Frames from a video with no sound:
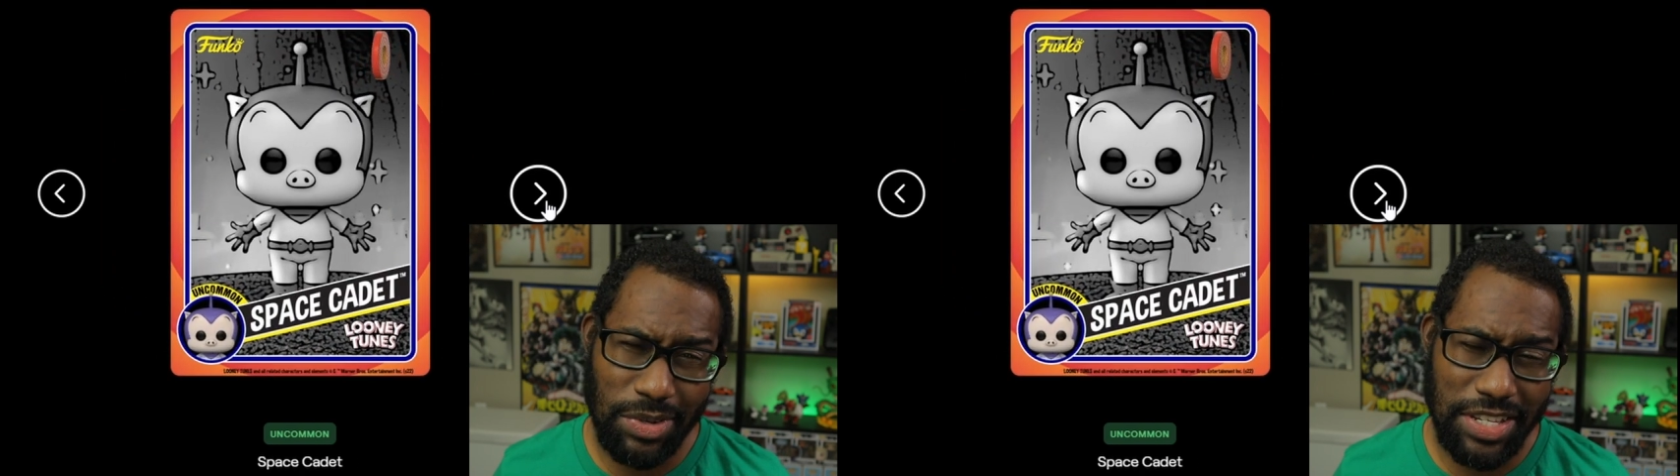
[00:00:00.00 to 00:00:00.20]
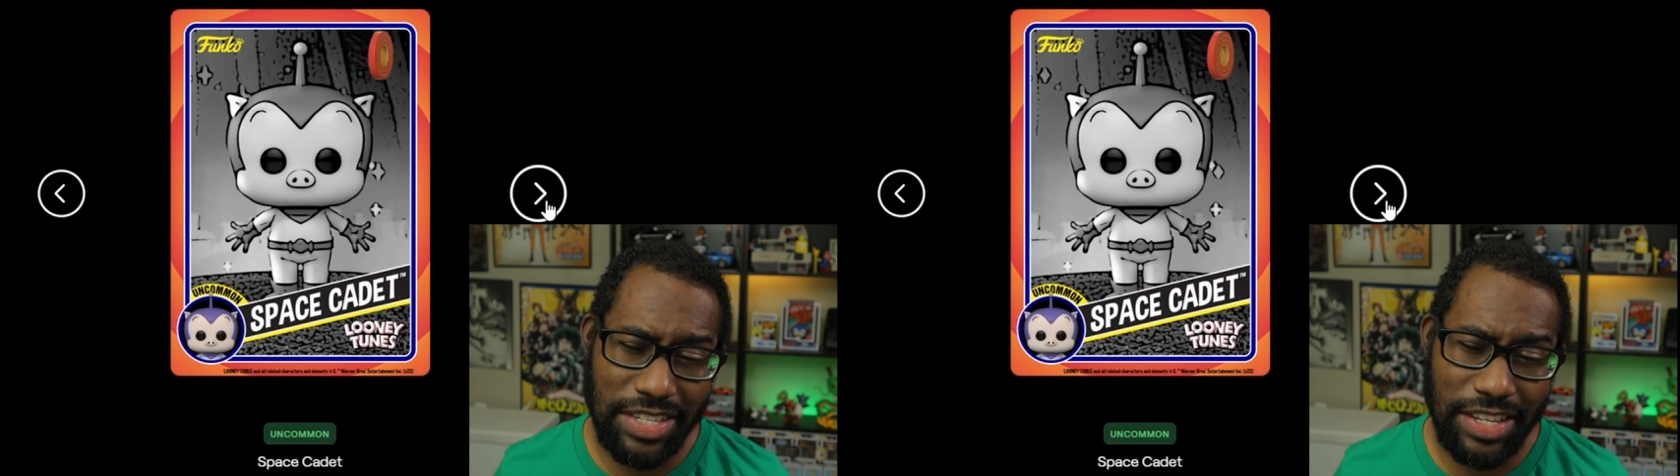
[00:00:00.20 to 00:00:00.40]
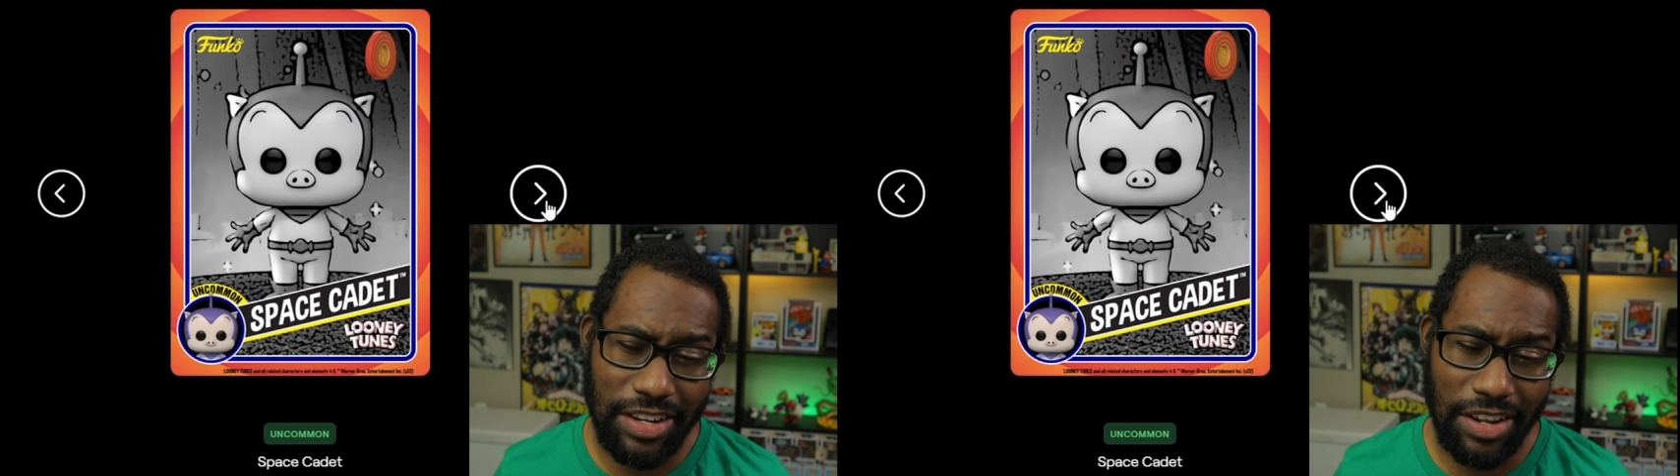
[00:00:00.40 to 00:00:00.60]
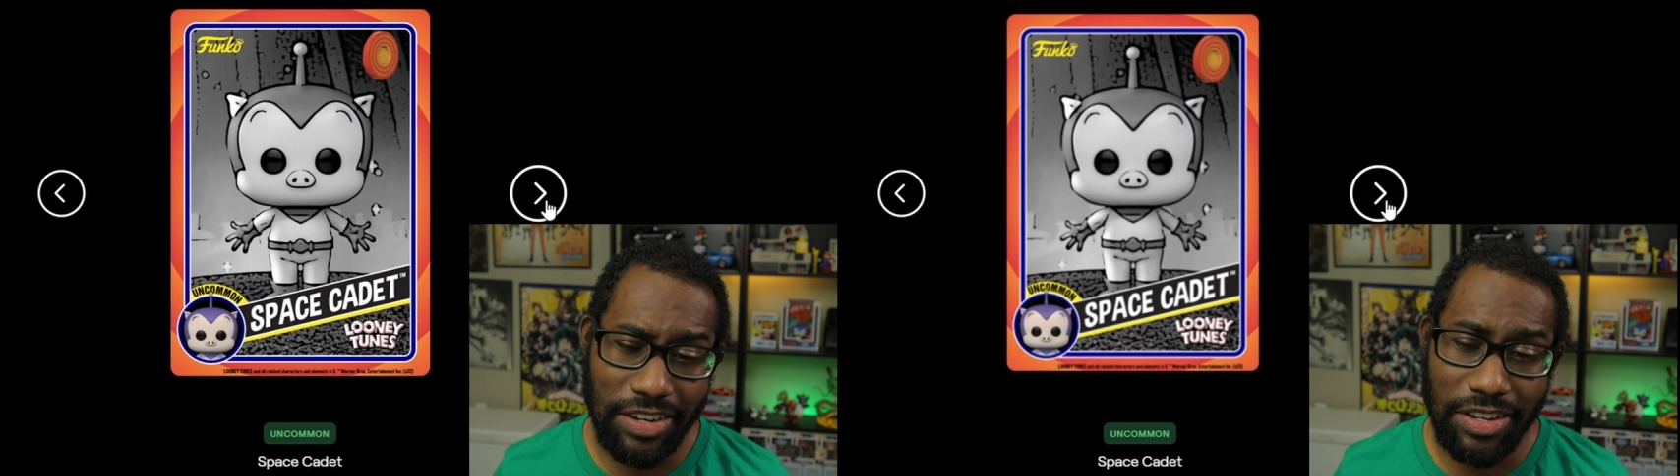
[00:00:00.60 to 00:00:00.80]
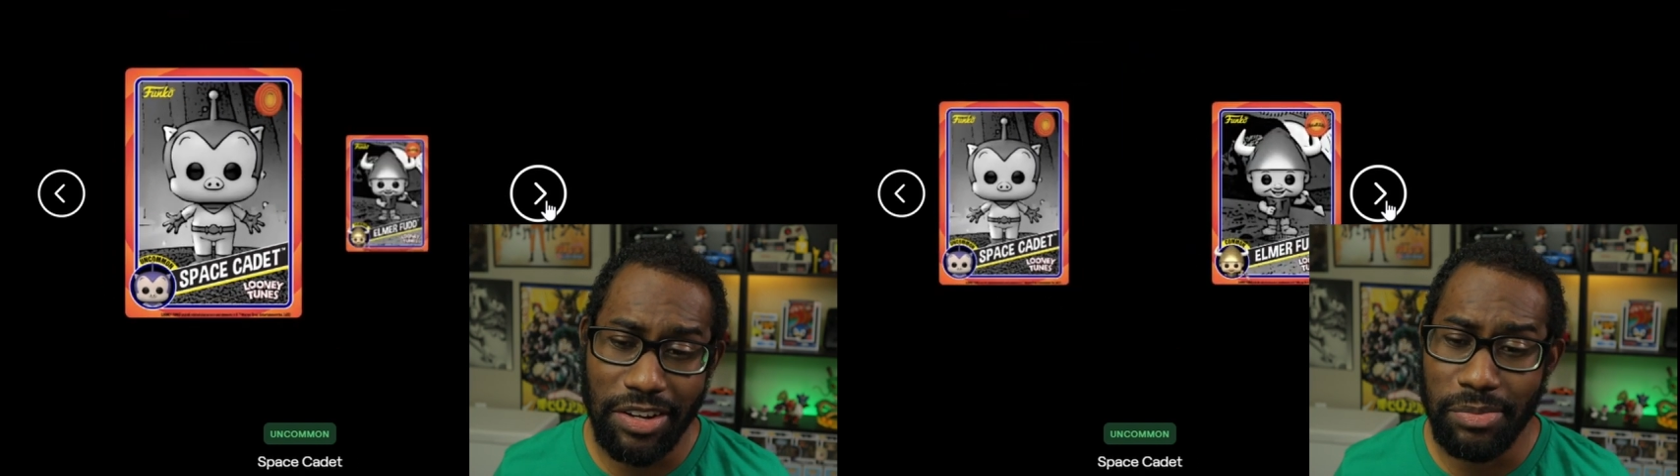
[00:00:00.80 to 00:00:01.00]
which is an
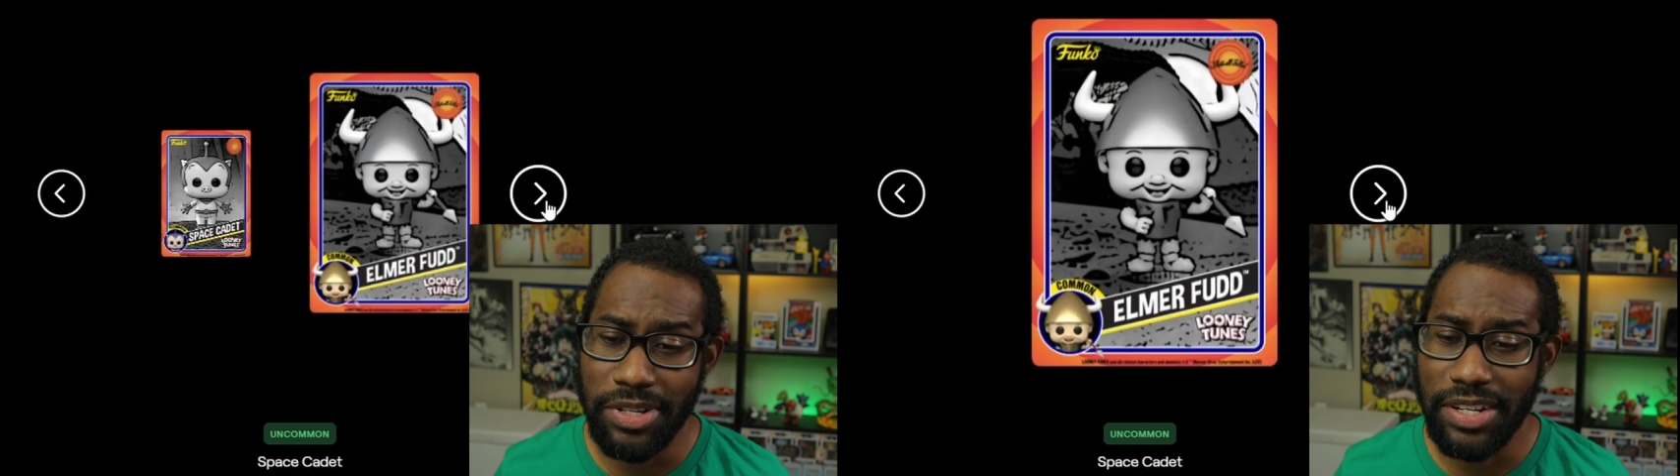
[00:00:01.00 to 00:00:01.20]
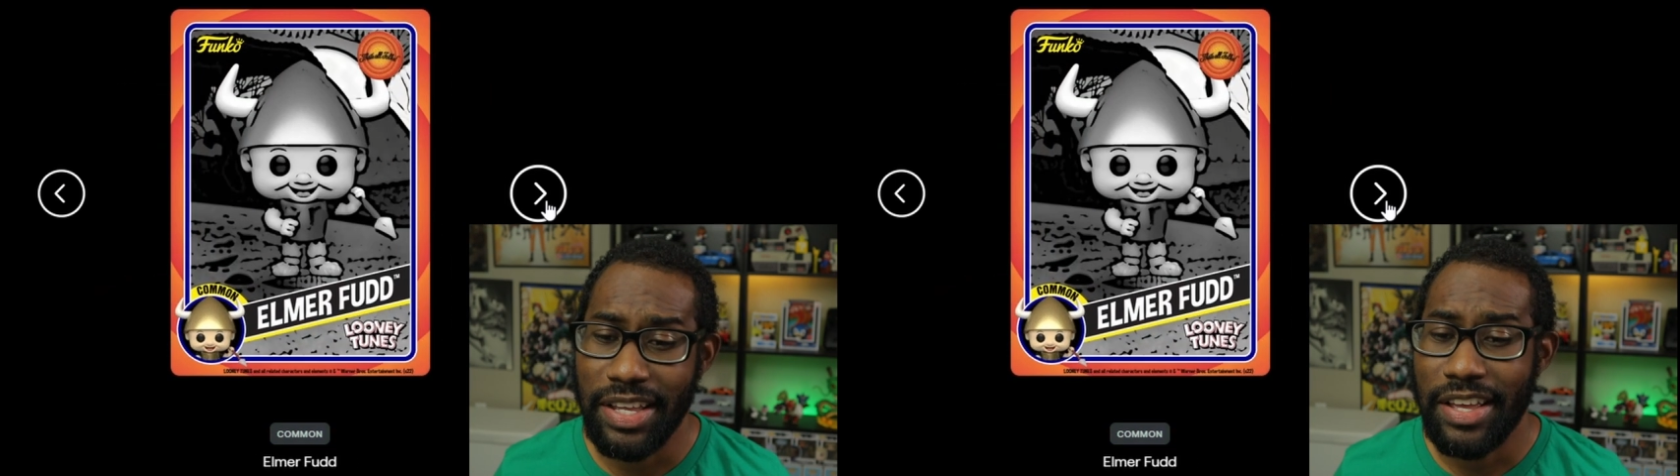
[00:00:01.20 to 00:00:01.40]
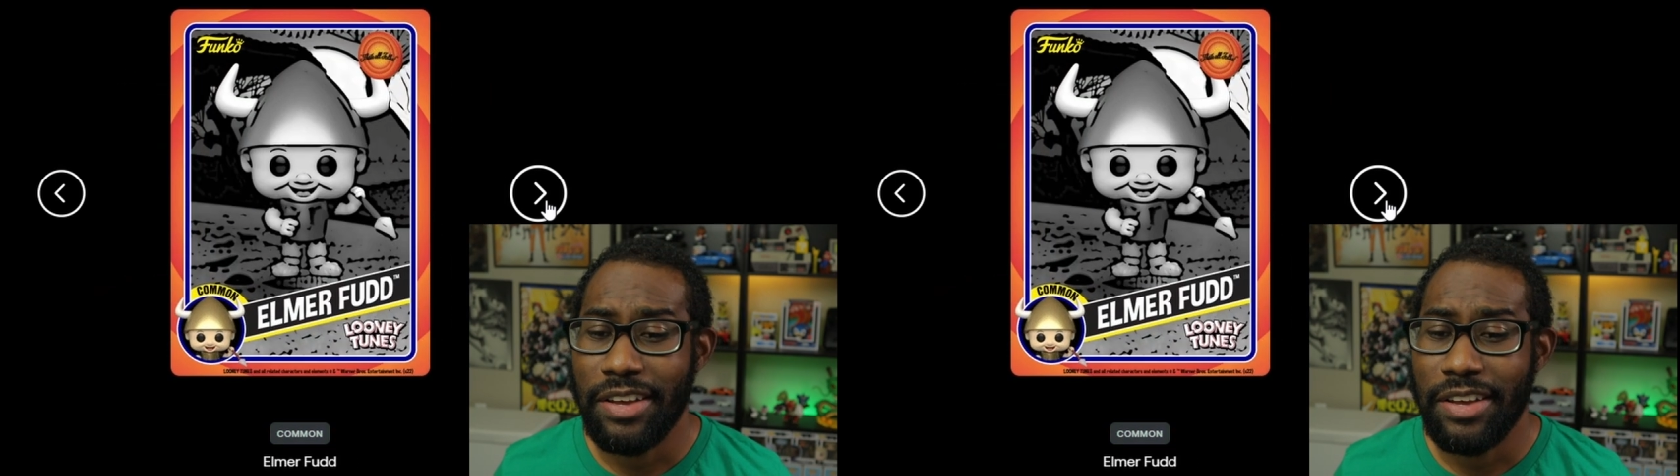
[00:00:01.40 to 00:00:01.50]
uncommon.